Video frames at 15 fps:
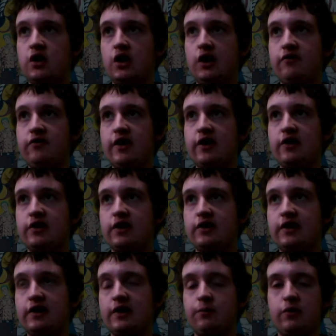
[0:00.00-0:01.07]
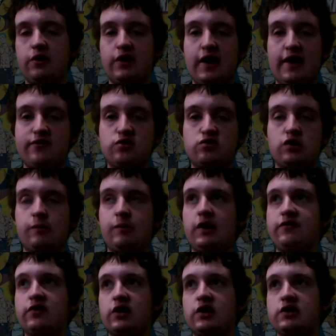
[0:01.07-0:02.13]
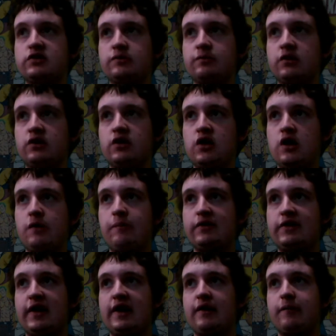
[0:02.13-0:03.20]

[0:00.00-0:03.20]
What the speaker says: of the area where you have to drop off your customer. But